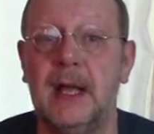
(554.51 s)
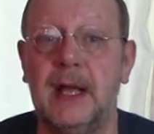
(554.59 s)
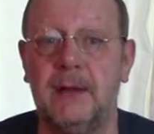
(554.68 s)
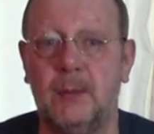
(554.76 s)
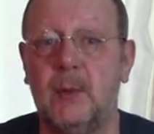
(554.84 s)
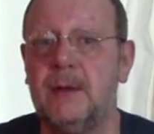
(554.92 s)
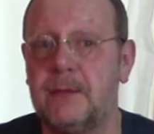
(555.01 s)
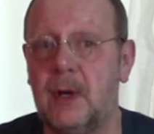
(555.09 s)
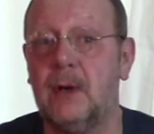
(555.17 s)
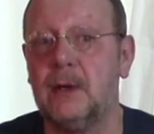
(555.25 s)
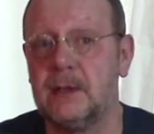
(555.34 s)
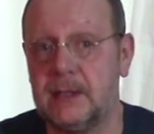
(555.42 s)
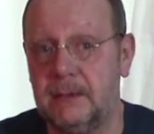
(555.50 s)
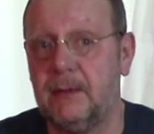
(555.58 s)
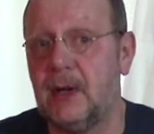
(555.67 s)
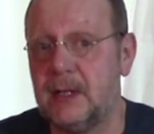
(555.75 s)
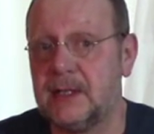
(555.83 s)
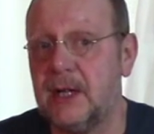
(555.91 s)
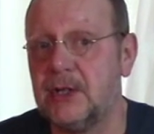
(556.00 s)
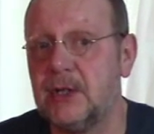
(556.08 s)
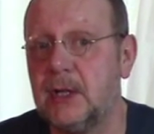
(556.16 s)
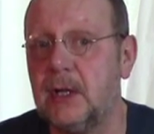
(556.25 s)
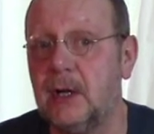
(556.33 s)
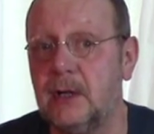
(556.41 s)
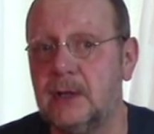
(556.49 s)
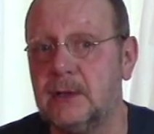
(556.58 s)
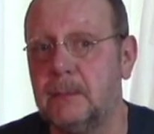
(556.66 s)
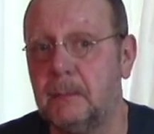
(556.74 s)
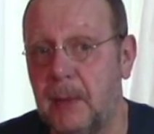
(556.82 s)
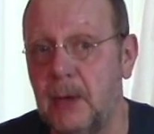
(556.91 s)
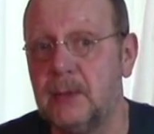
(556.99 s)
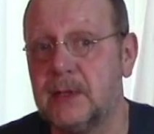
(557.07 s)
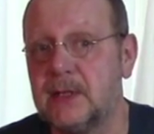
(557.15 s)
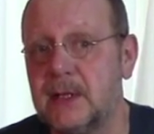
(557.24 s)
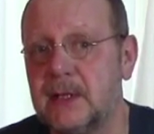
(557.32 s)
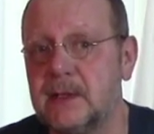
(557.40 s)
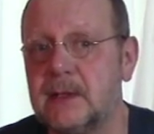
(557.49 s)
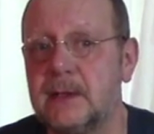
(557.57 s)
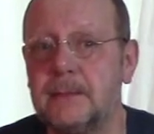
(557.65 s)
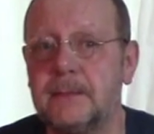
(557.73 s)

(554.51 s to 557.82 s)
if we've got civilization card bonuses.